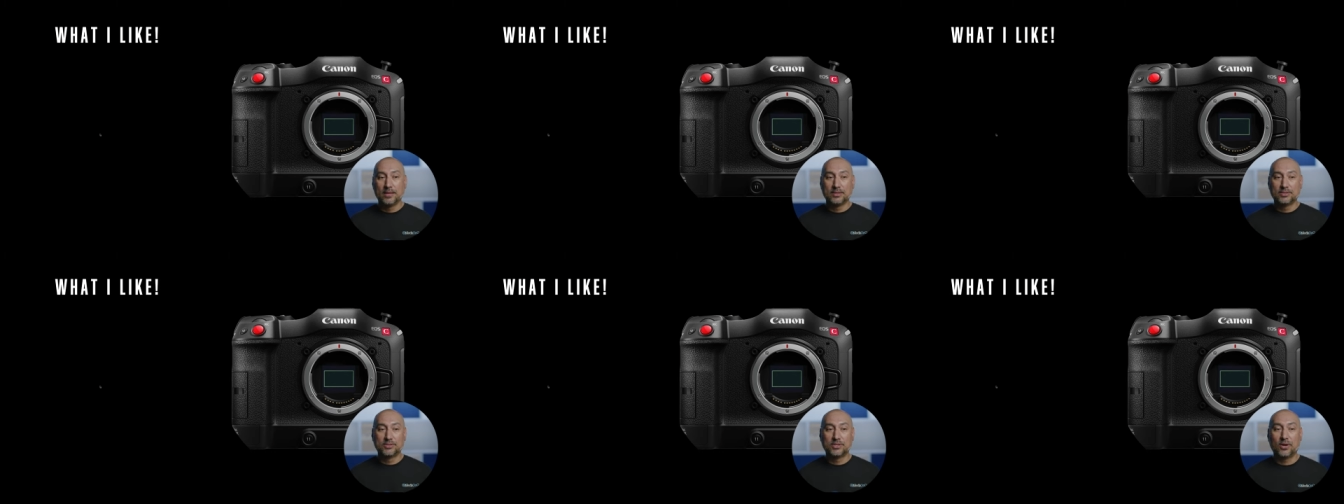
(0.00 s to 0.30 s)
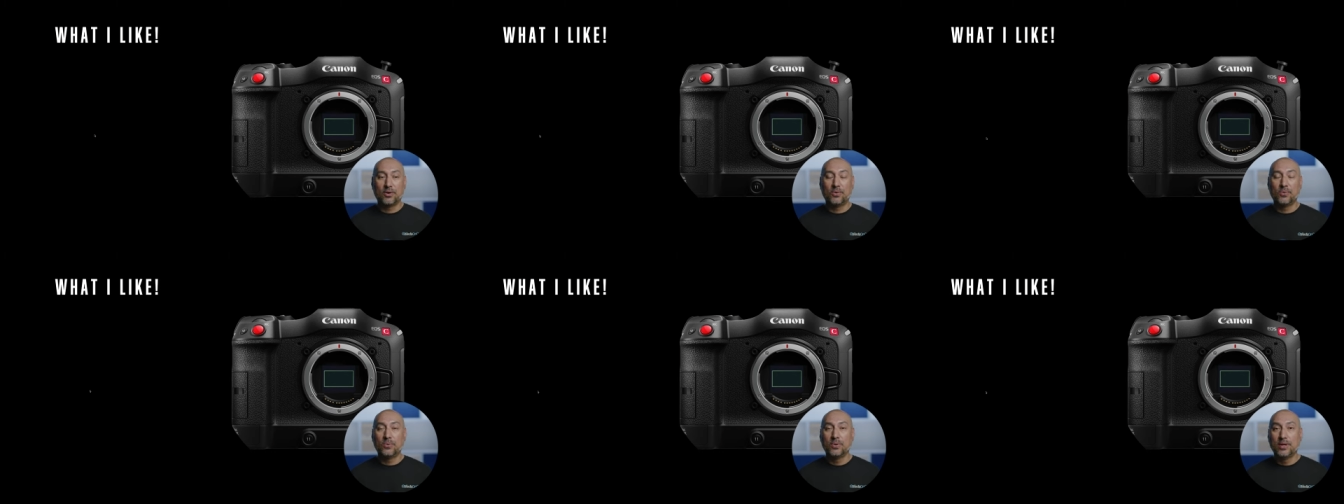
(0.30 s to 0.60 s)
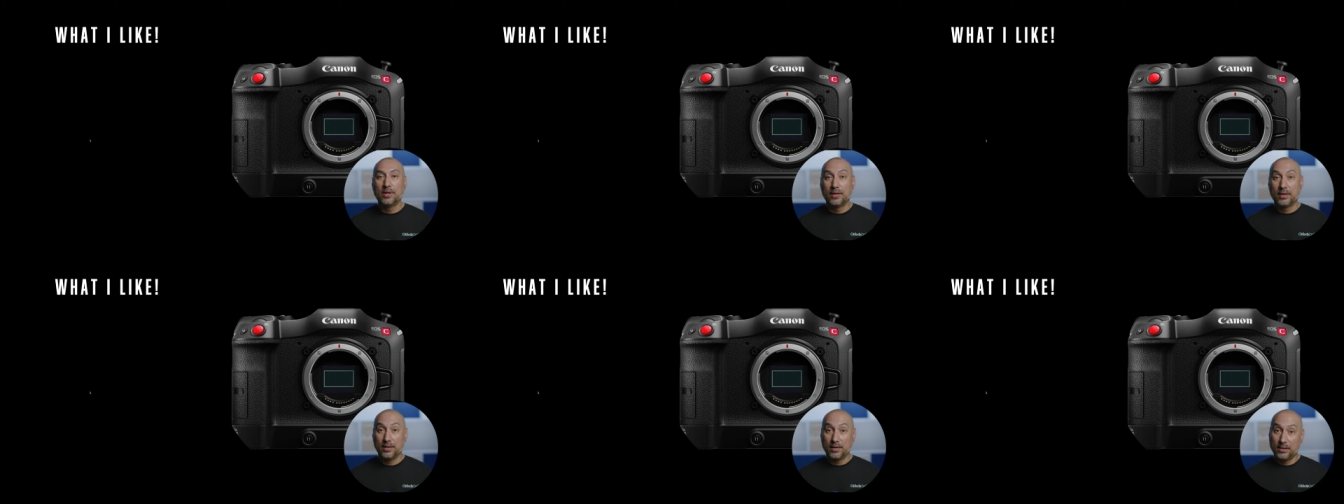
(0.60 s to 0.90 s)
So
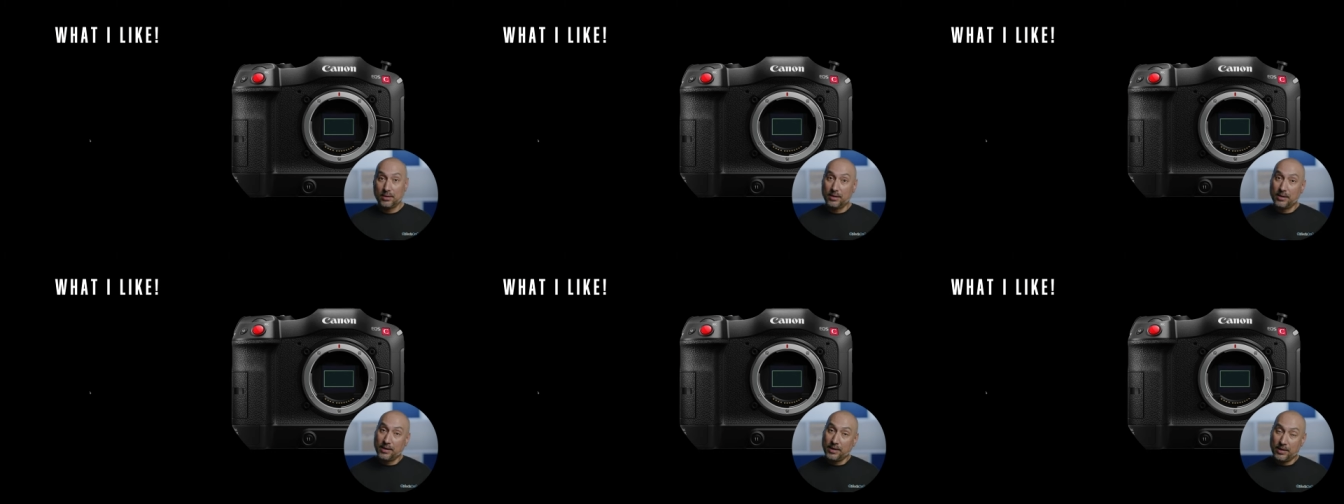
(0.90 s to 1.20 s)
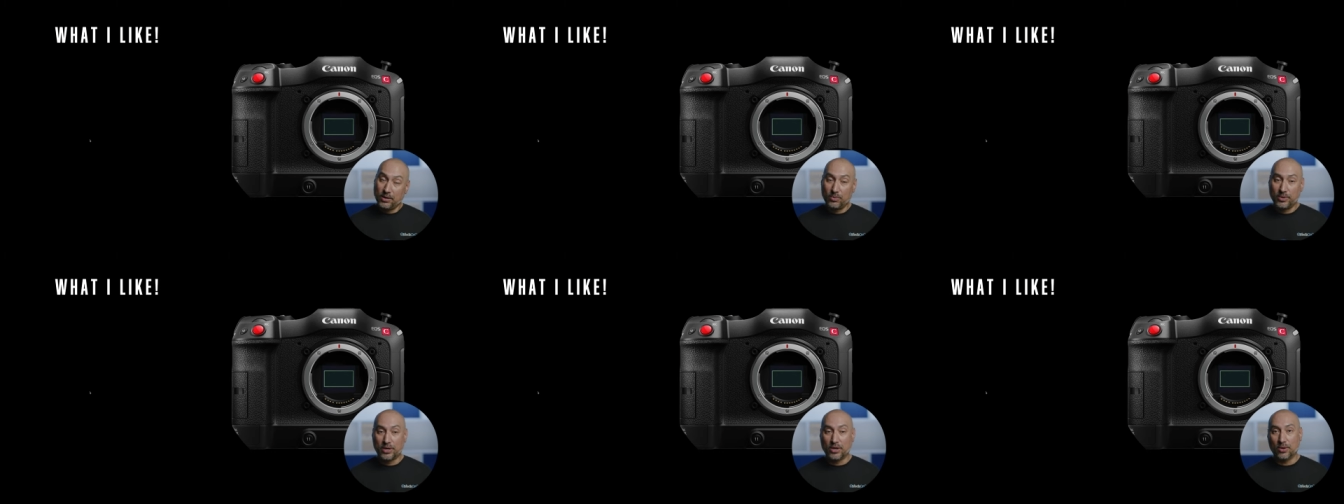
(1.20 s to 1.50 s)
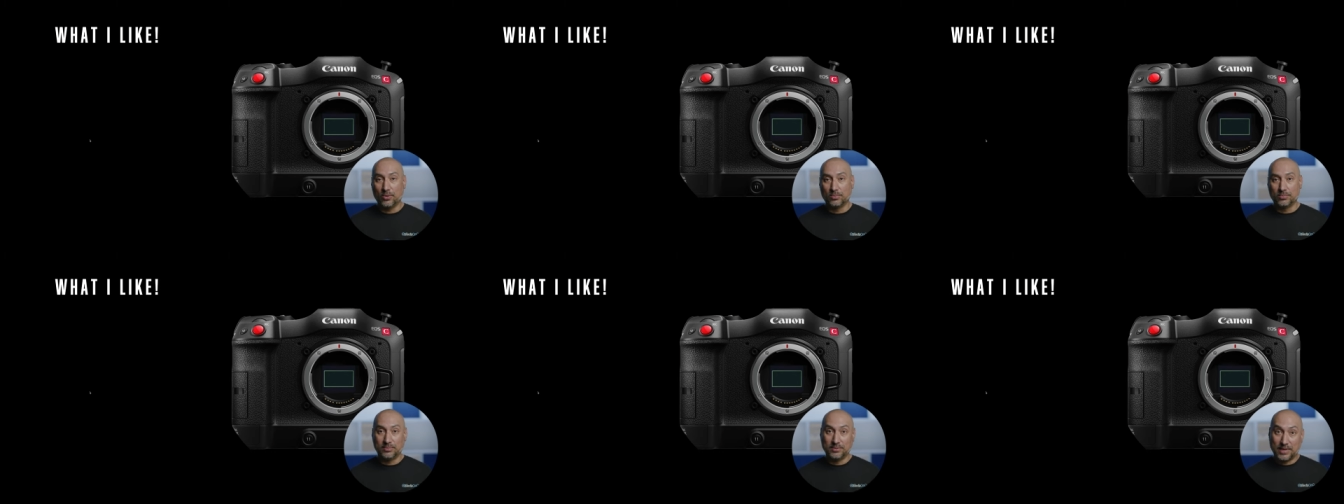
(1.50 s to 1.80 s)
here we
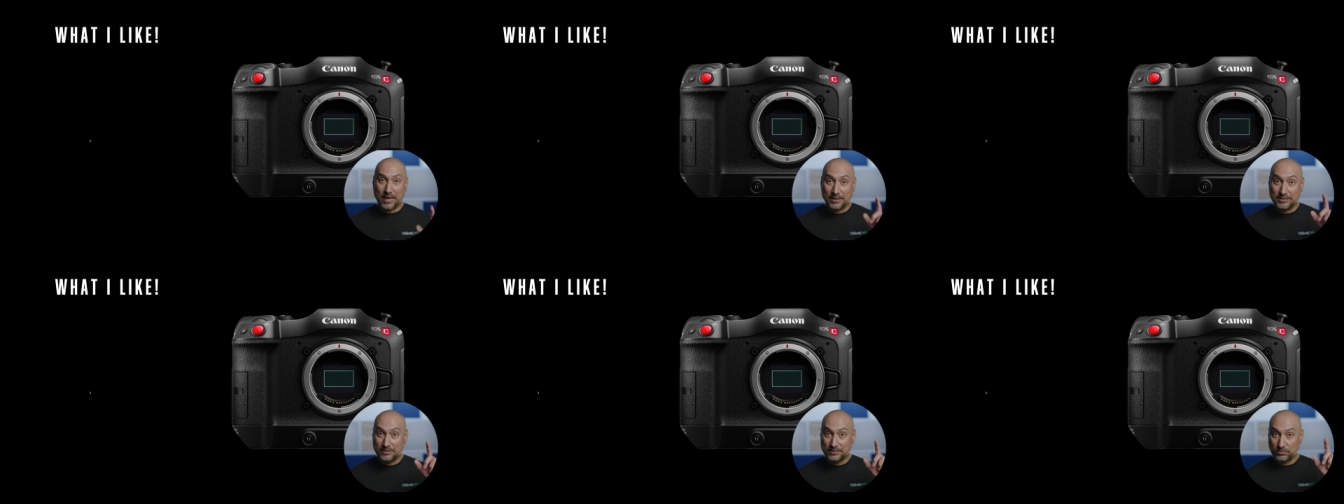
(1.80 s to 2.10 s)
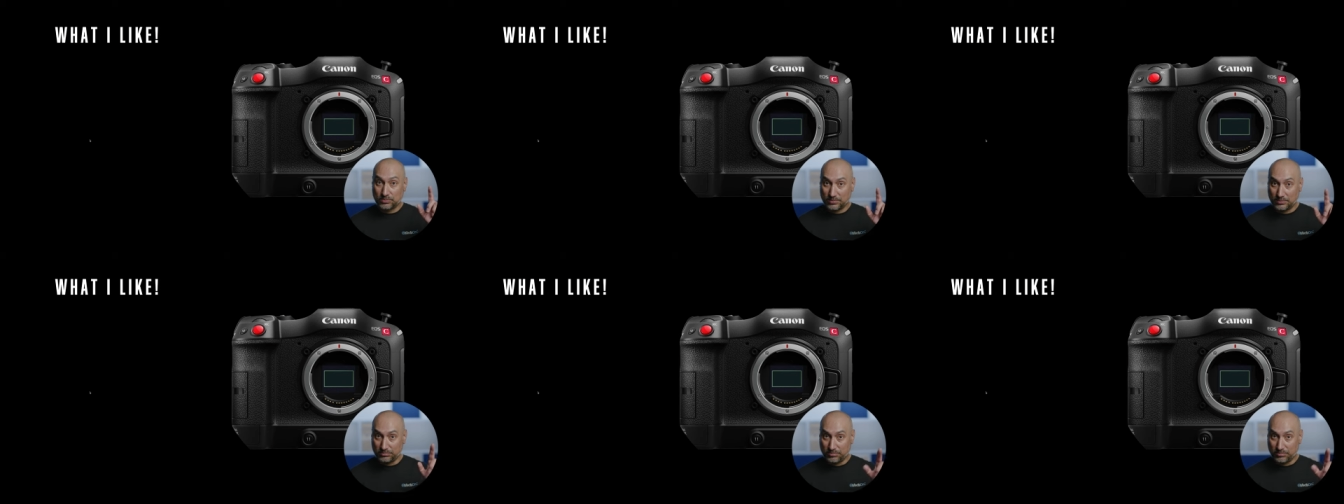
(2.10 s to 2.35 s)
go. That's